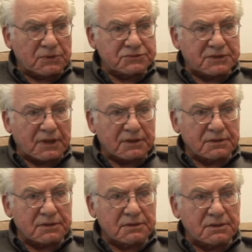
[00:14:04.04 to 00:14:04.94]
postdoc,
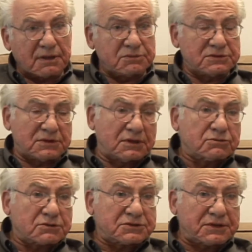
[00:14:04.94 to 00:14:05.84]
and that was
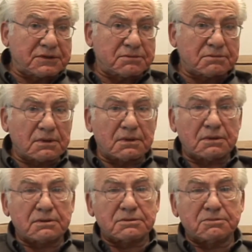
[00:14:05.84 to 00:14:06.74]
interesting
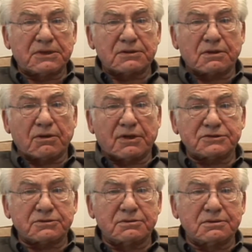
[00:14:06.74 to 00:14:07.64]
uh, to be at the law
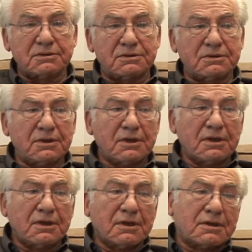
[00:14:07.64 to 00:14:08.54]
school and
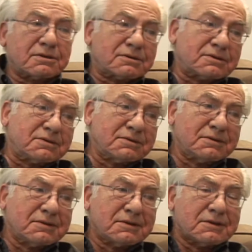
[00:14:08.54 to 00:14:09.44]
learn
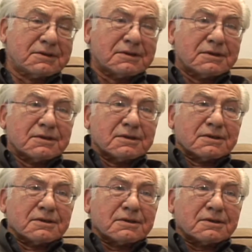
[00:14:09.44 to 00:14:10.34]

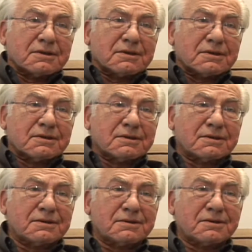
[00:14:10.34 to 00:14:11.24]
uh,
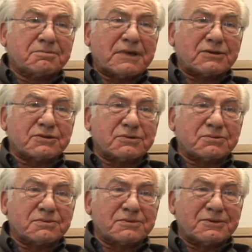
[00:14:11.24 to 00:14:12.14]
about
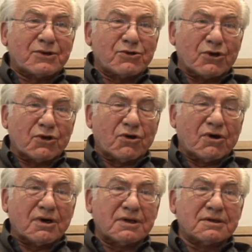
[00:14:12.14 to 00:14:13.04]
the
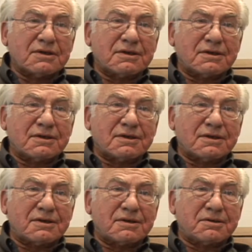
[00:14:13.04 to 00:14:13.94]
law.
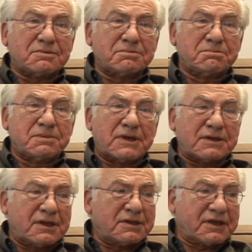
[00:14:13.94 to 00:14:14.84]
Uh, but
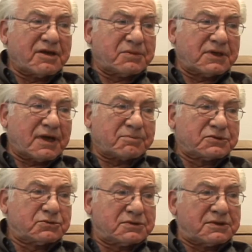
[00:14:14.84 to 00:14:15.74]
and it gave me an
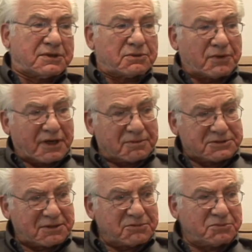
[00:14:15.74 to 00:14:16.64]
opportunity to write up
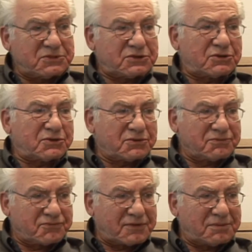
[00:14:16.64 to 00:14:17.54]
some of the material
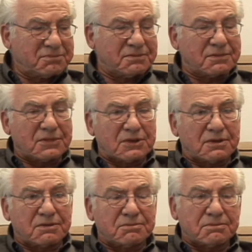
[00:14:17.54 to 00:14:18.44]
mm. from
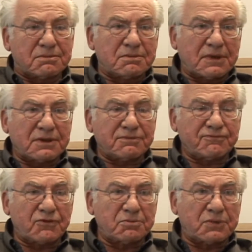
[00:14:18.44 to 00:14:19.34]
um, my
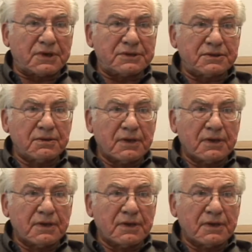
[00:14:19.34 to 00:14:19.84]
Fulbright.